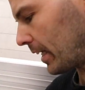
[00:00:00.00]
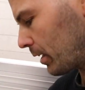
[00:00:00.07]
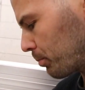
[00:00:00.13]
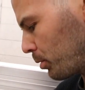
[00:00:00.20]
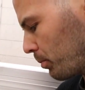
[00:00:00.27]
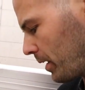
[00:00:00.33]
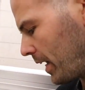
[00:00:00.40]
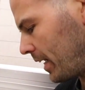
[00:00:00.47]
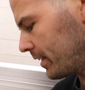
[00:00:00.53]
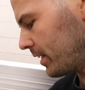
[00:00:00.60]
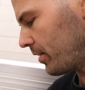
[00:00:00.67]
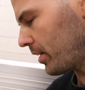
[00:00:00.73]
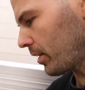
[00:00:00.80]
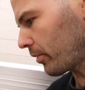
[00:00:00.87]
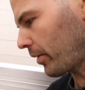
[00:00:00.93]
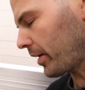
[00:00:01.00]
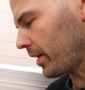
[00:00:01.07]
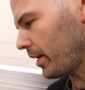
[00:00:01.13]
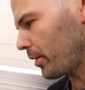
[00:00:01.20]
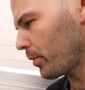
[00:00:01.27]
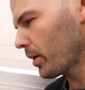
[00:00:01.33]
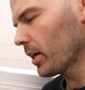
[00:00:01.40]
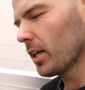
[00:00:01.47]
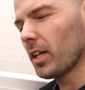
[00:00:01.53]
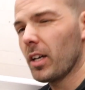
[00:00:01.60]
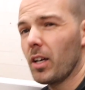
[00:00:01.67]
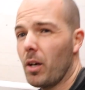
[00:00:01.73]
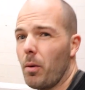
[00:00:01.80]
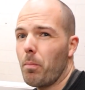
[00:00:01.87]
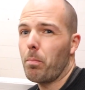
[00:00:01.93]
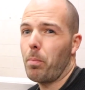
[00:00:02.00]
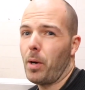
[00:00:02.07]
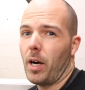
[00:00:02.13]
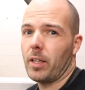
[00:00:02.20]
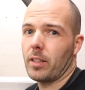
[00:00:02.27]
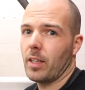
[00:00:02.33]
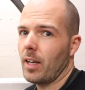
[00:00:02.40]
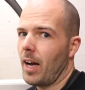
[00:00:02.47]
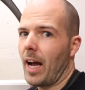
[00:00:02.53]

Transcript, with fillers: I can put my hand in there right now but